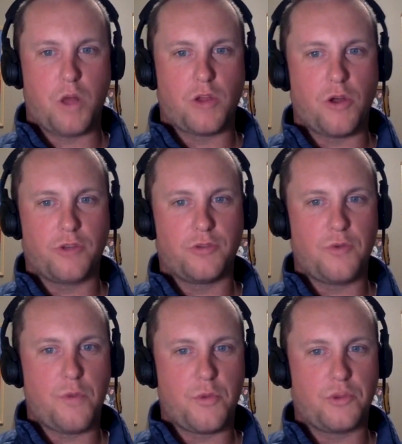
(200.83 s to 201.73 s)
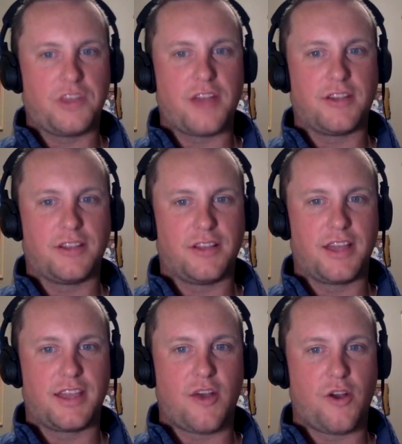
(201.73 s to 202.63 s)
while also almost sounding
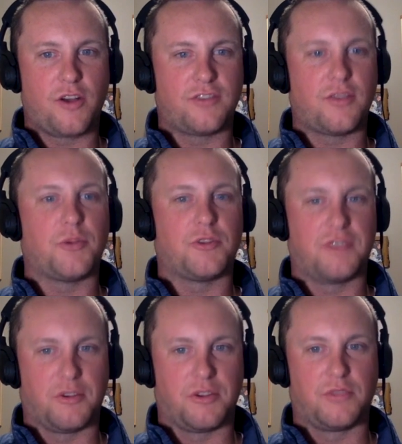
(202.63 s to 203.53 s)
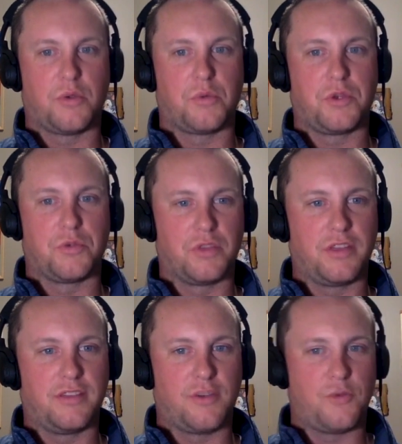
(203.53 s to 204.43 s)
like our summer series where we
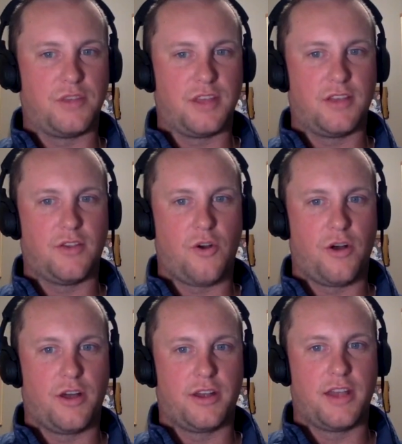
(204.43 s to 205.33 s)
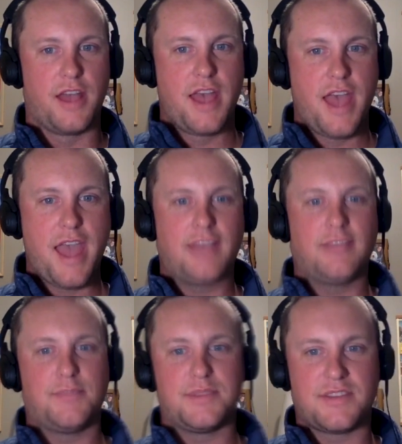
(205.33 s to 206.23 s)
really zoned in on
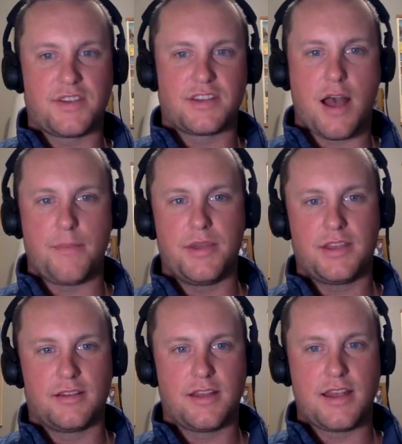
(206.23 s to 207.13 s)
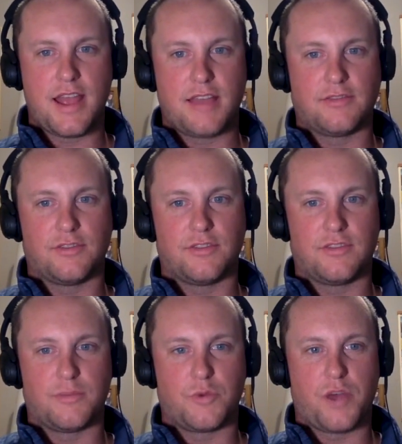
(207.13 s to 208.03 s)
a specific topic and, and
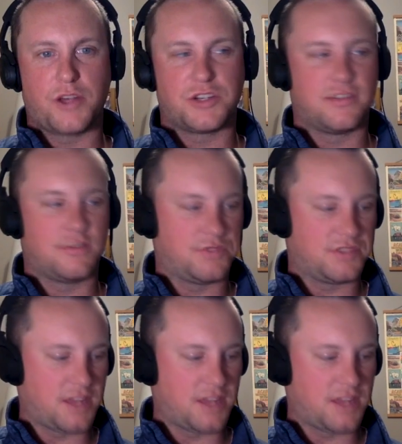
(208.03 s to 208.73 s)
answered some questions.